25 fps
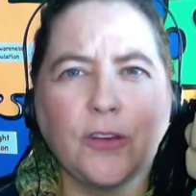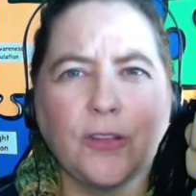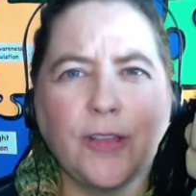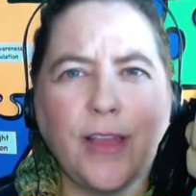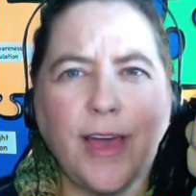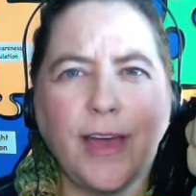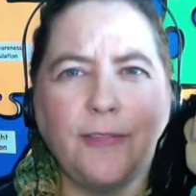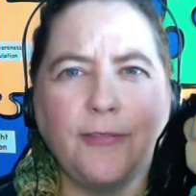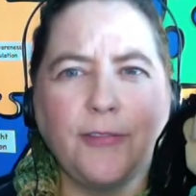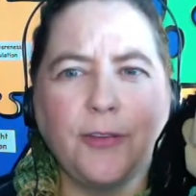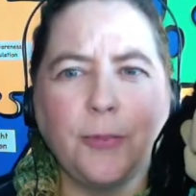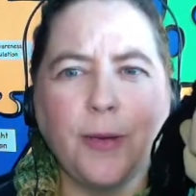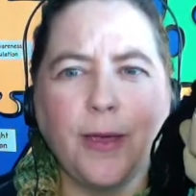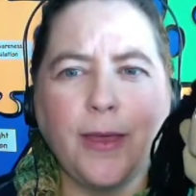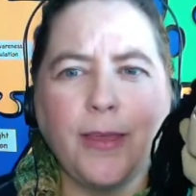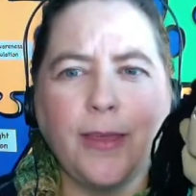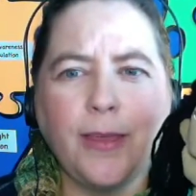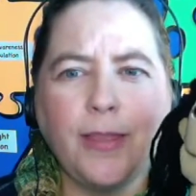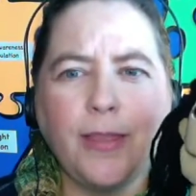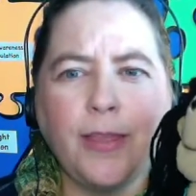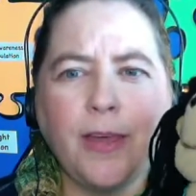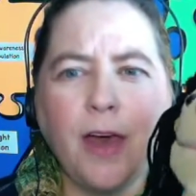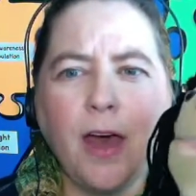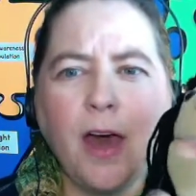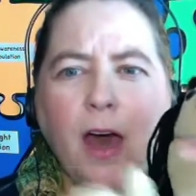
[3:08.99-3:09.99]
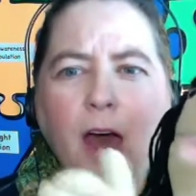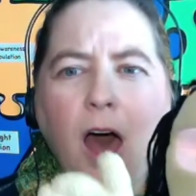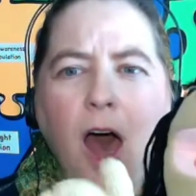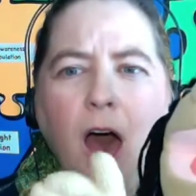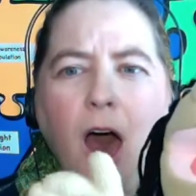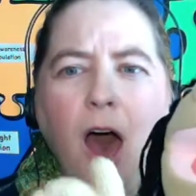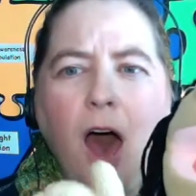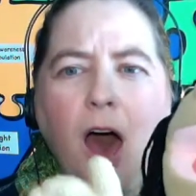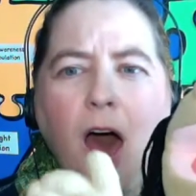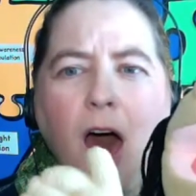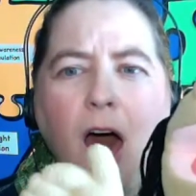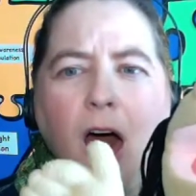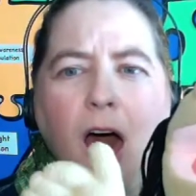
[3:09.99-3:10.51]
left with
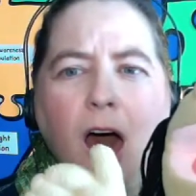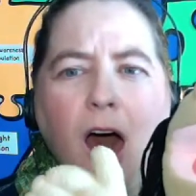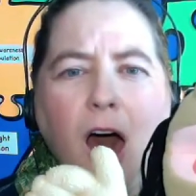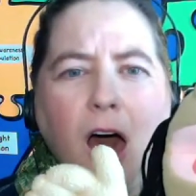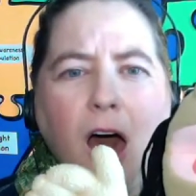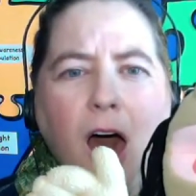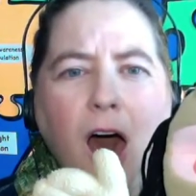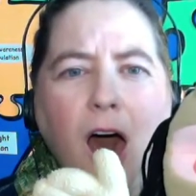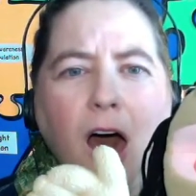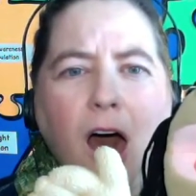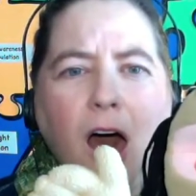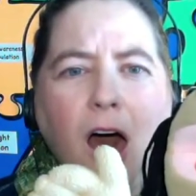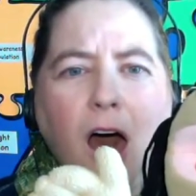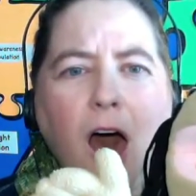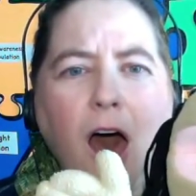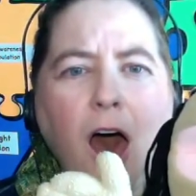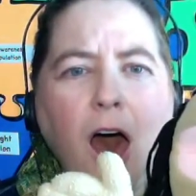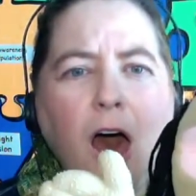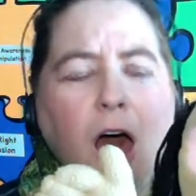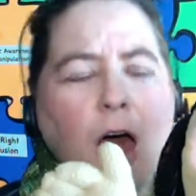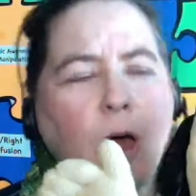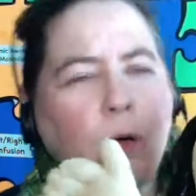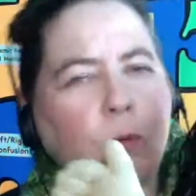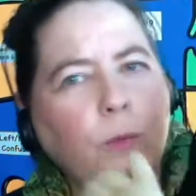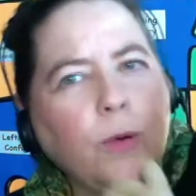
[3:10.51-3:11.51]
ah.